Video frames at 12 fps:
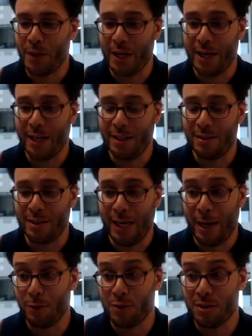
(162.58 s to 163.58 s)
And
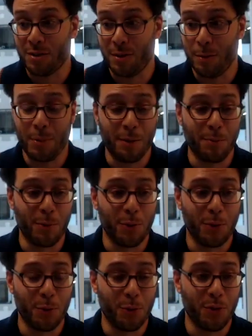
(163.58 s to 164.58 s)
that was the
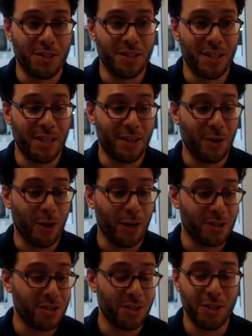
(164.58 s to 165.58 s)
people who the city
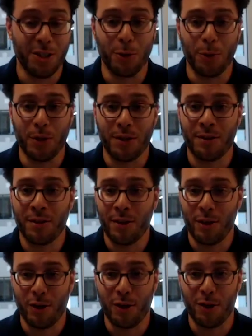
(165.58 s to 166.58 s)
thought should deal with
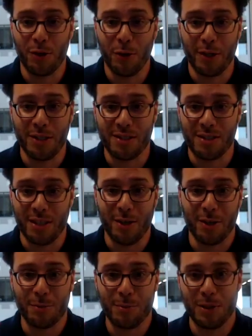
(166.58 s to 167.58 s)
all the noise and
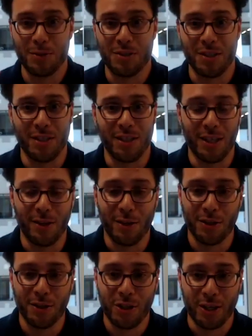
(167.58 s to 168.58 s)
all the pollution and
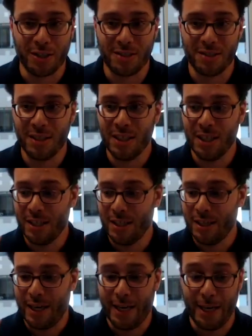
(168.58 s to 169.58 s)
all the trucks
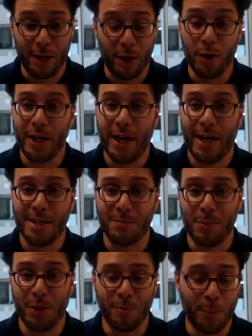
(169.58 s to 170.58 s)
and all the
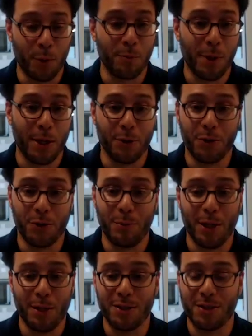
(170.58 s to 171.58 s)
asthma. Both my older
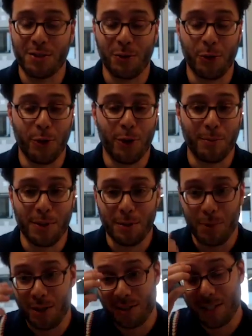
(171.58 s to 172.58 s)
brothers who grew up in the
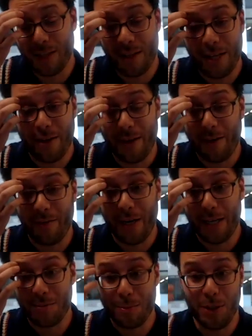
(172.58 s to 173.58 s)
Bronx have
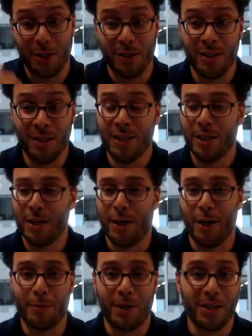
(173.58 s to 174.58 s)
asthma
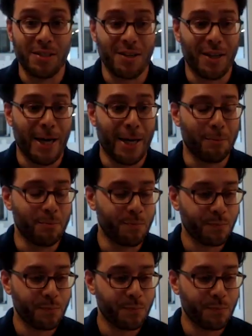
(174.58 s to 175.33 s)
because of that.